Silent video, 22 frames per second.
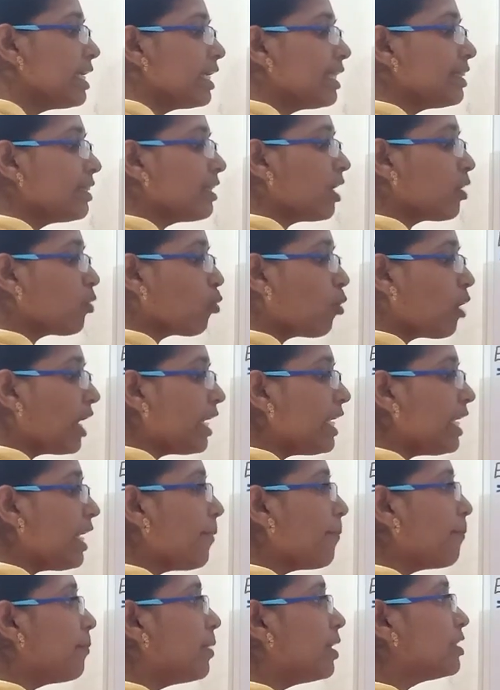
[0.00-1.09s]
In that one
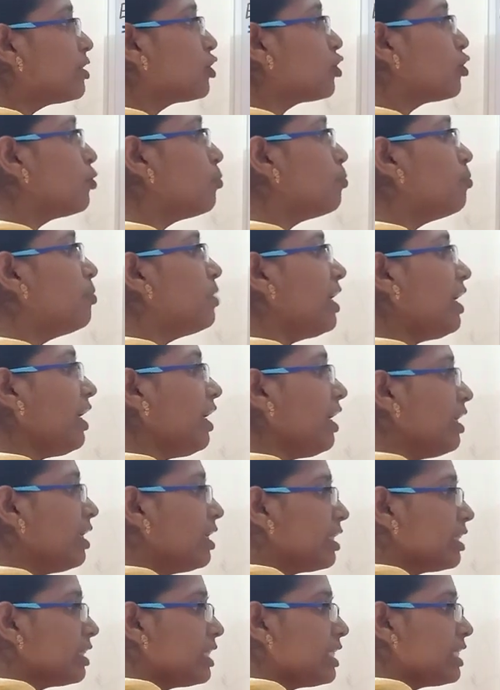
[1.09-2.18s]
number should be
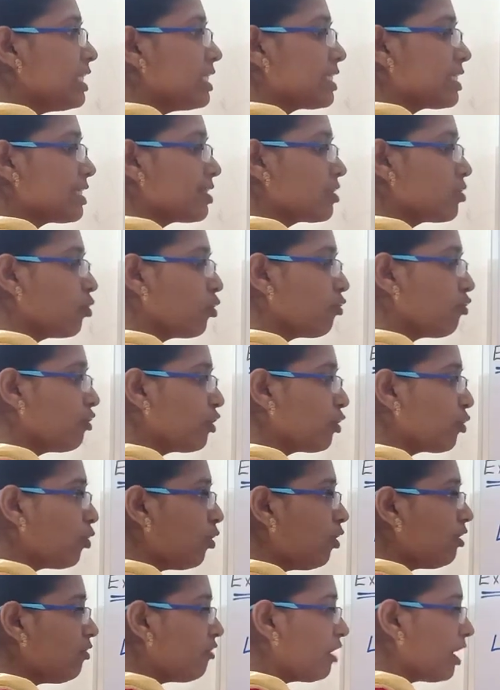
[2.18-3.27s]
this. So we
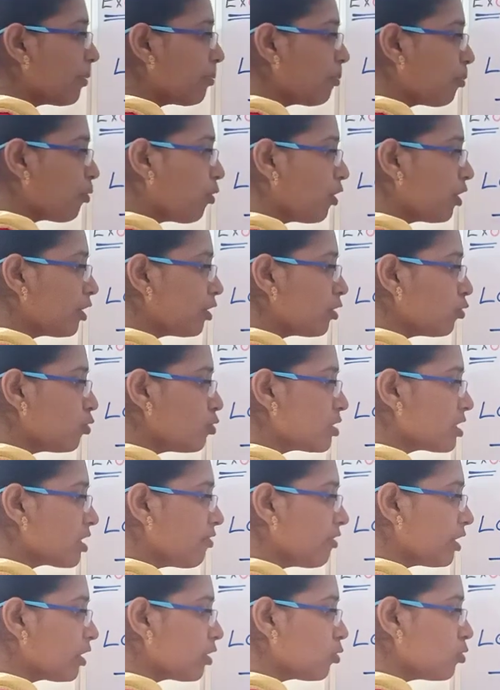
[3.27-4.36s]
wrote
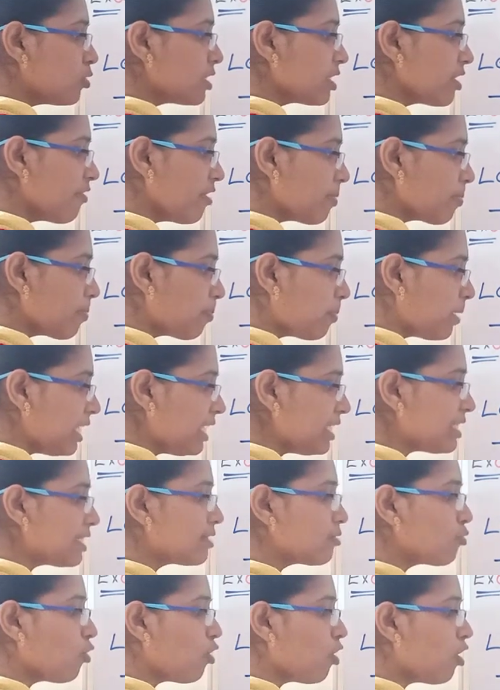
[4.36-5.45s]
1.2727
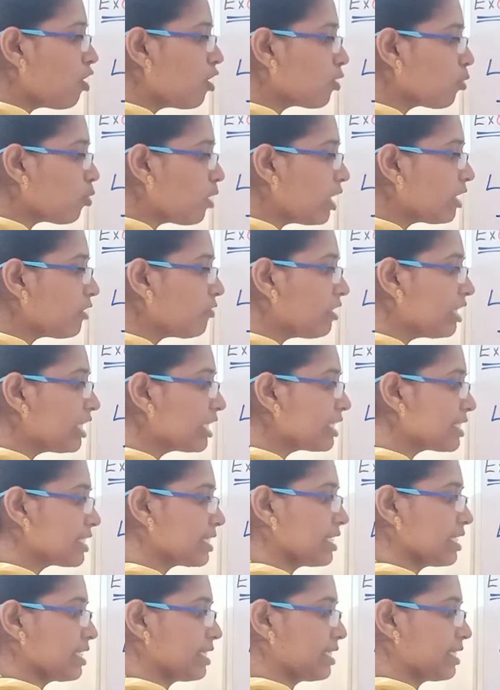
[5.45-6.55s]
plus what?
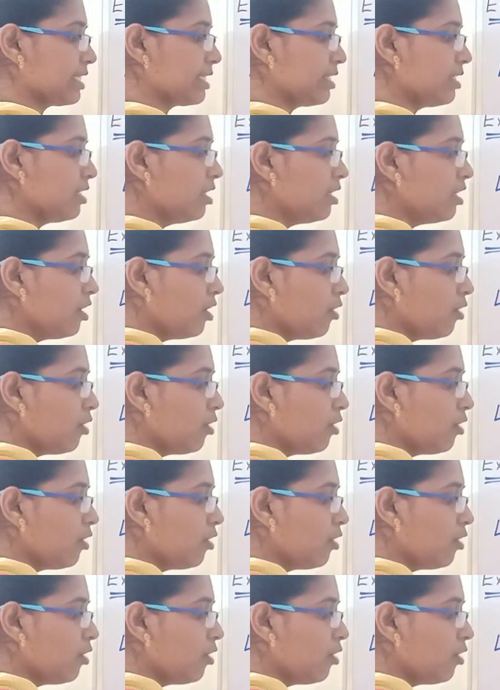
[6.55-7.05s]
126.